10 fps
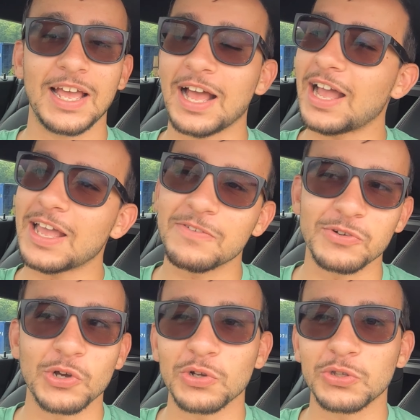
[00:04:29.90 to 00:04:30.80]
I have
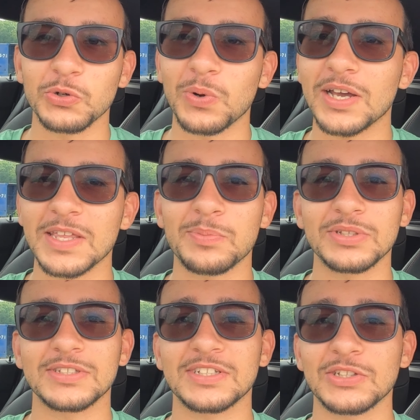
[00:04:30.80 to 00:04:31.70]
no clue why they
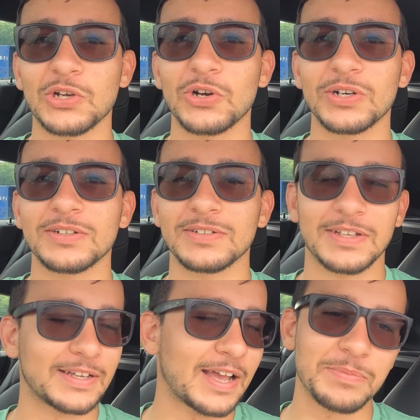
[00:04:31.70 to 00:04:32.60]
put this in the car,
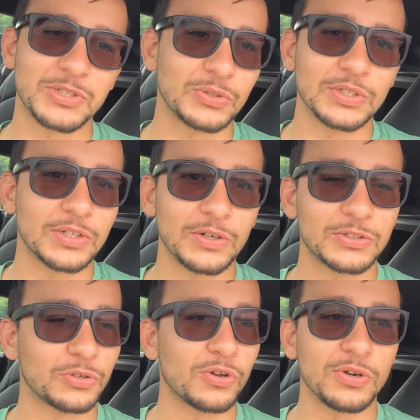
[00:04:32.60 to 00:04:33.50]
like absolutely at all.
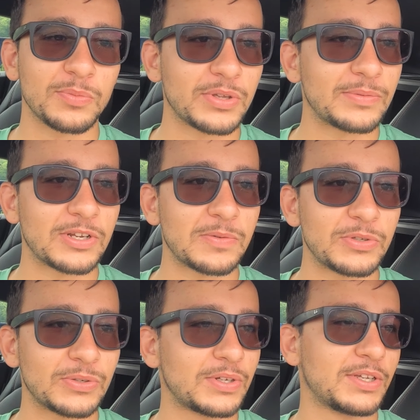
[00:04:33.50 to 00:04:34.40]
Toyota,
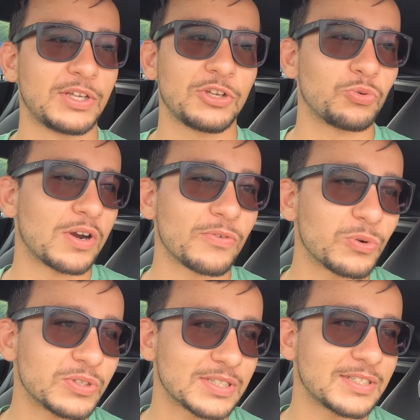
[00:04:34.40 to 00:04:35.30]
BMW, whoever
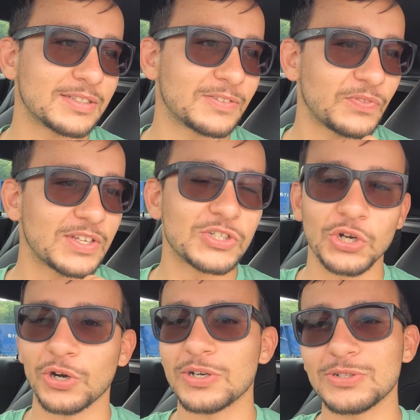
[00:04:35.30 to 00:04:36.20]
was in
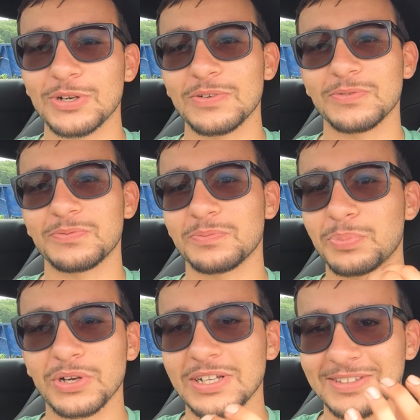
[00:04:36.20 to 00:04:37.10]
charge of
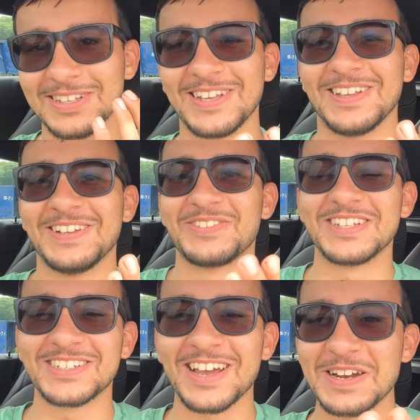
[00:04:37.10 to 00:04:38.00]
putting
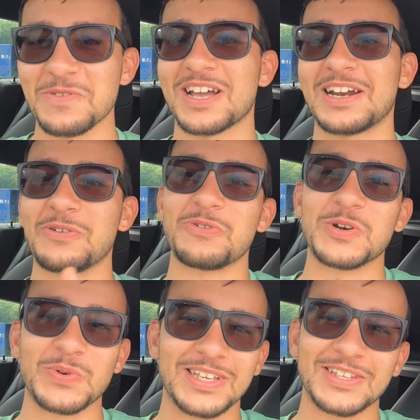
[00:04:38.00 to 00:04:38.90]
deciding what kind of
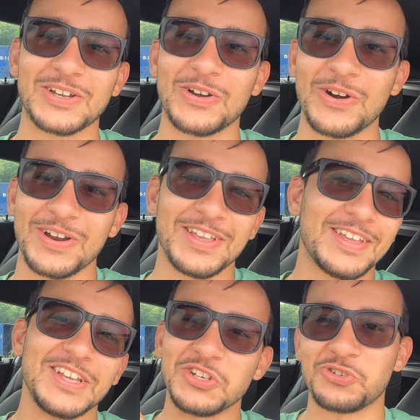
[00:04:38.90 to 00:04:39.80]
horn went in the car,
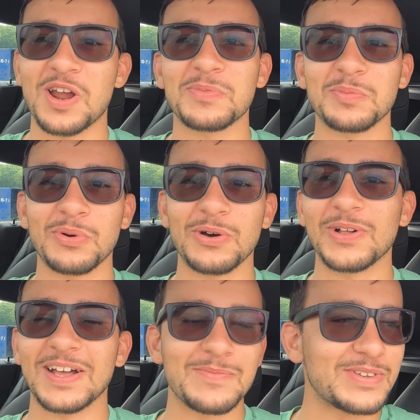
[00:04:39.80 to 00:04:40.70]
dropped the ball.
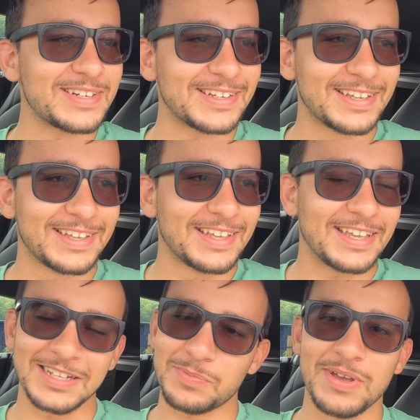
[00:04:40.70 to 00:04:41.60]
I mean,
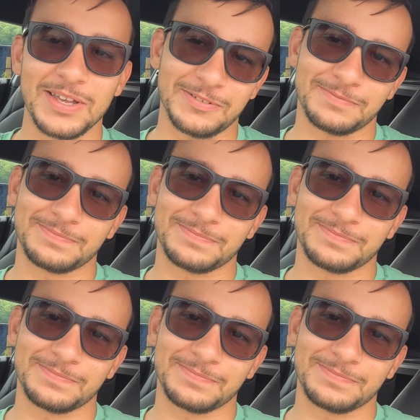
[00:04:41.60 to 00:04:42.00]
it's bad.